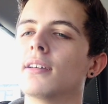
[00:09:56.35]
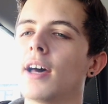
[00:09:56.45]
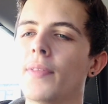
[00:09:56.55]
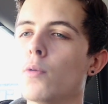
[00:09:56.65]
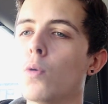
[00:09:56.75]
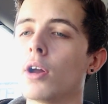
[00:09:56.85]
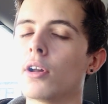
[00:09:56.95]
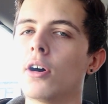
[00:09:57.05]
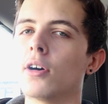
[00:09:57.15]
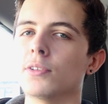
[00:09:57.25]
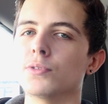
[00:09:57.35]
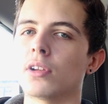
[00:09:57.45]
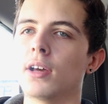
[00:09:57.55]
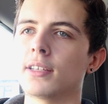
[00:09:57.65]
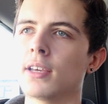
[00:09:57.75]
And they weren't hard. It was
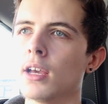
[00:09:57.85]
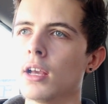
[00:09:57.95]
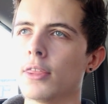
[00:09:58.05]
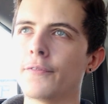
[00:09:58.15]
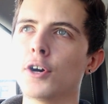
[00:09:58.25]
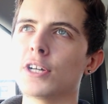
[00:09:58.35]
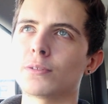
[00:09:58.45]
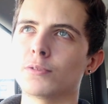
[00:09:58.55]
like The first